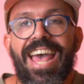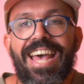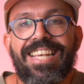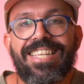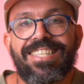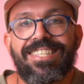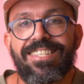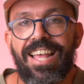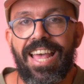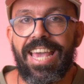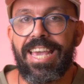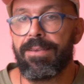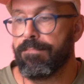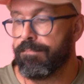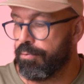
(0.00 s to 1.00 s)
as
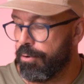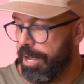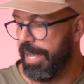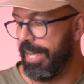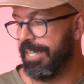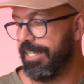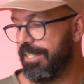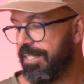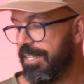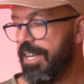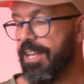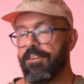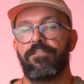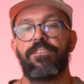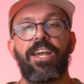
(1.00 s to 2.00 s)
a brand.
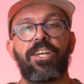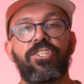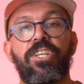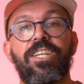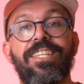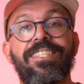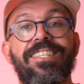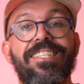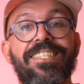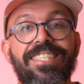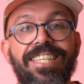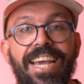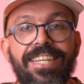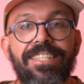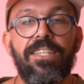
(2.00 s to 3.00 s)
Patron is the
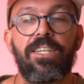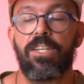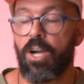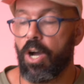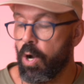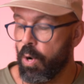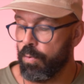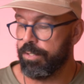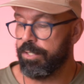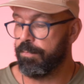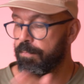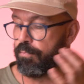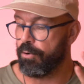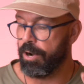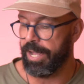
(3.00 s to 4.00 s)

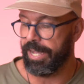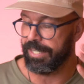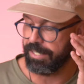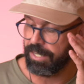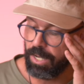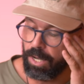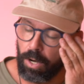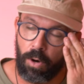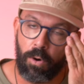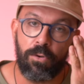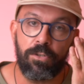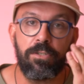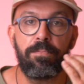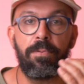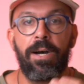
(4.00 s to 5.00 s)
skater-owned brand
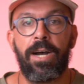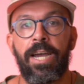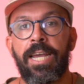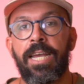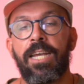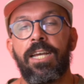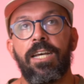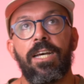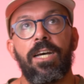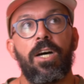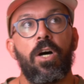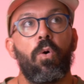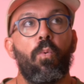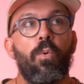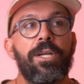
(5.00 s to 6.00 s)
owned by
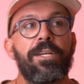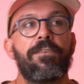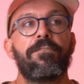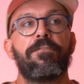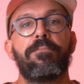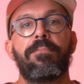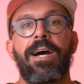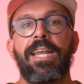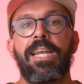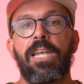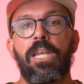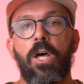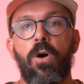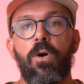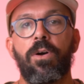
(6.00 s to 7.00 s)
one of my
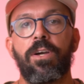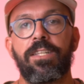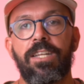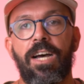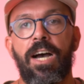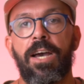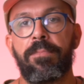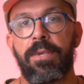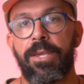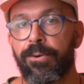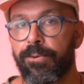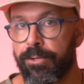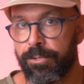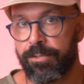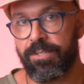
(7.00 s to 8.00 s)
longtime
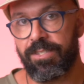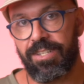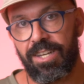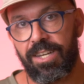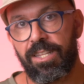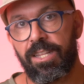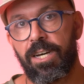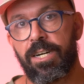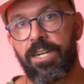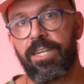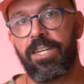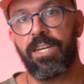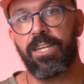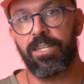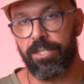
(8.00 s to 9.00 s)
heroes,
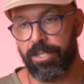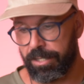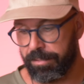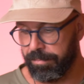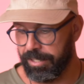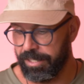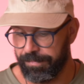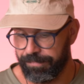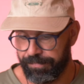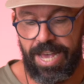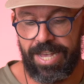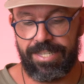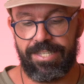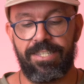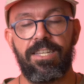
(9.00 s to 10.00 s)
Clark Kirkman.
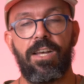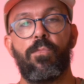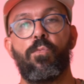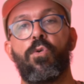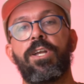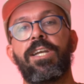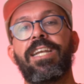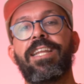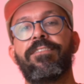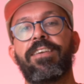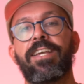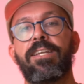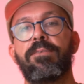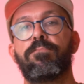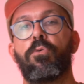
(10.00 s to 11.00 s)
As someone
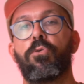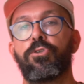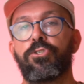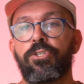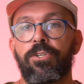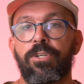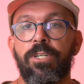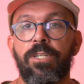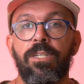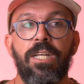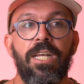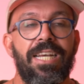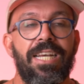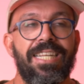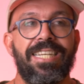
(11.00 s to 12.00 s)
living in Portugal,
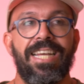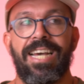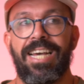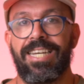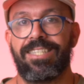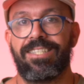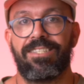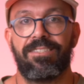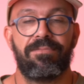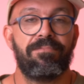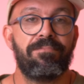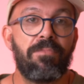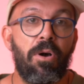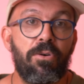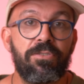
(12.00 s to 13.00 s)
that
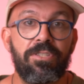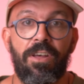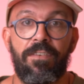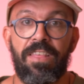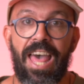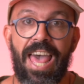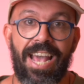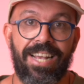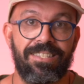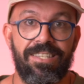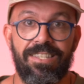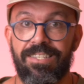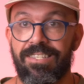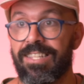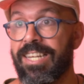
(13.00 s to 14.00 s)
most of the
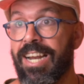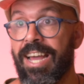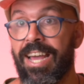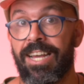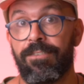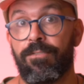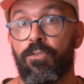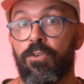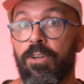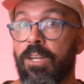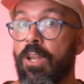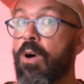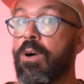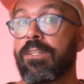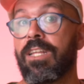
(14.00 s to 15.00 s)
access that I had for a
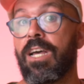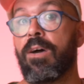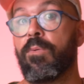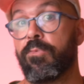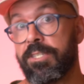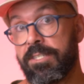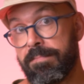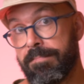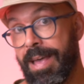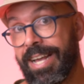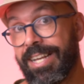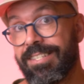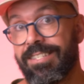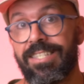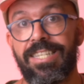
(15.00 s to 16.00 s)
long time was
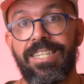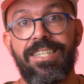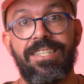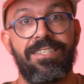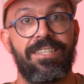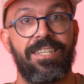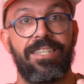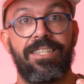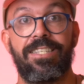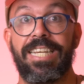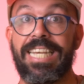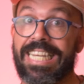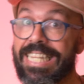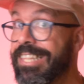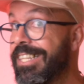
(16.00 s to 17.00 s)
magazines and the
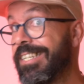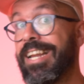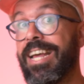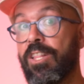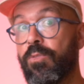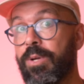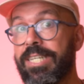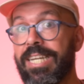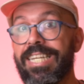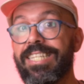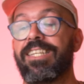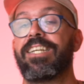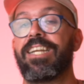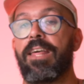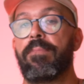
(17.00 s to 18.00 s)
internet. When the
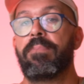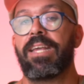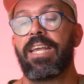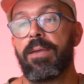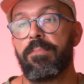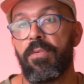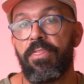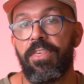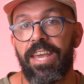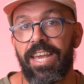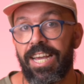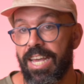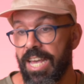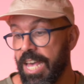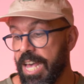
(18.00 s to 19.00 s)
internet became a
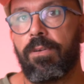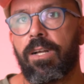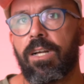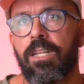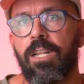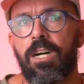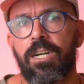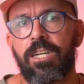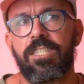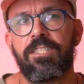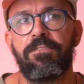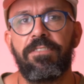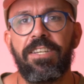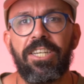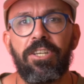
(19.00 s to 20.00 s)
thing, Clark's
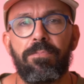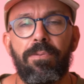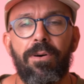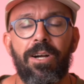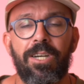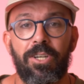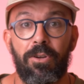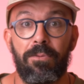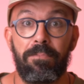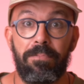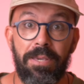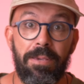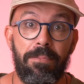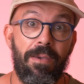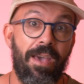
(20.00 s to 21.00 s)
video part on
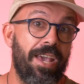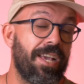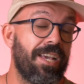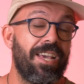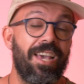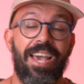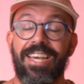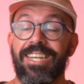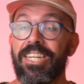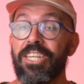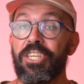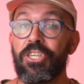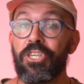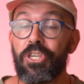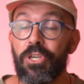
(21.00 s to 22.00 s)
BMag had a
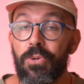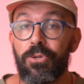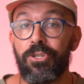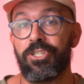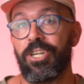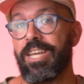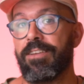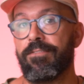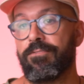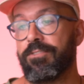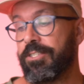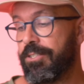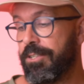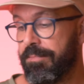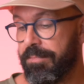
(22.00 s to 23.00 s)
huge
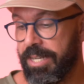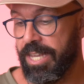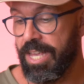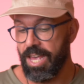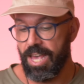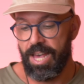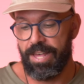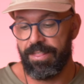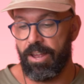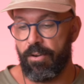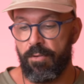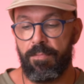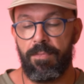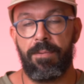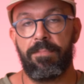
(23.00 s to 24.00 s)
influence on me. And I
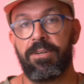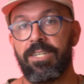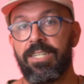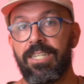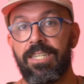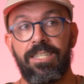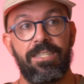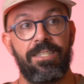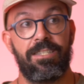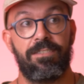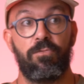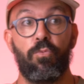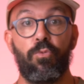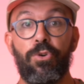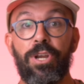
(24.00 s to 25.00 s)
remember this
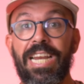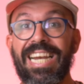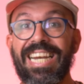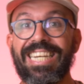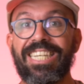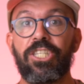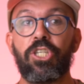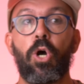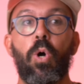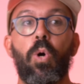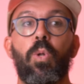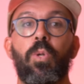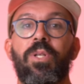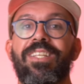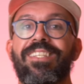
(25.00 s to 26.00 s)
really
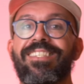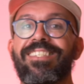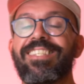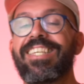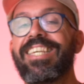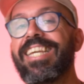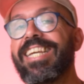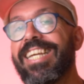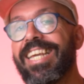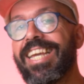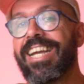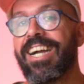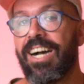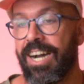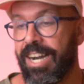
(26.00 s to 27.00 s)
tall, skinny
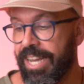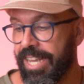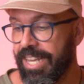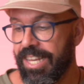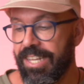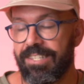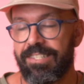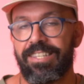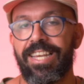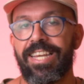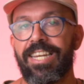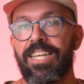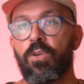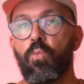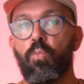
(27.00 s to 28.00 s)
guy
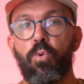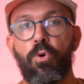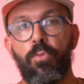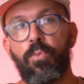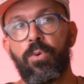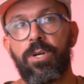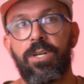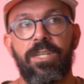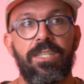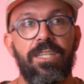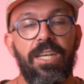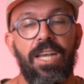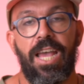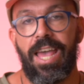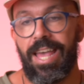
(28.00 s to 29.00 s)
skating woodward
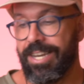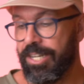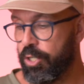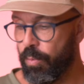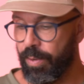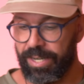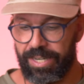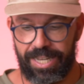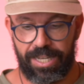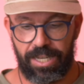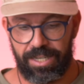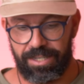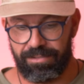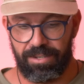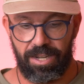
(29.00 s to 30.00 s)
and doing like
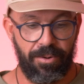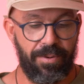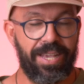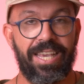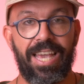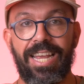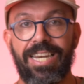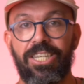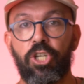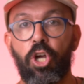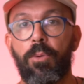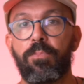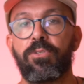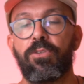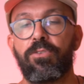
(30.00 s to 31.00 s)
hurricane
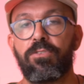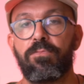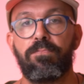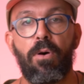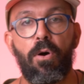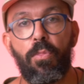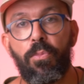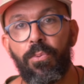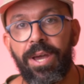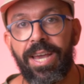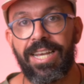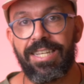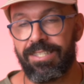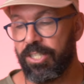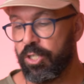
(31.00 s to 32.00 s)
topsouls both
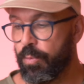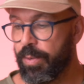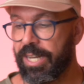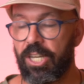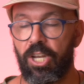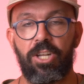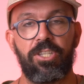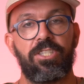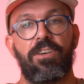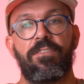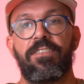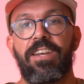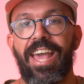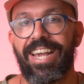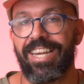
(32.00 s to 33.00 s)
ways and doing lots of
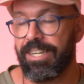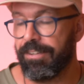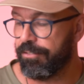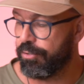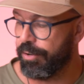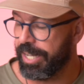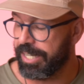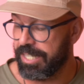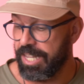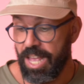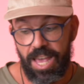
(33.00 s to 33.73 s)
negative tricks.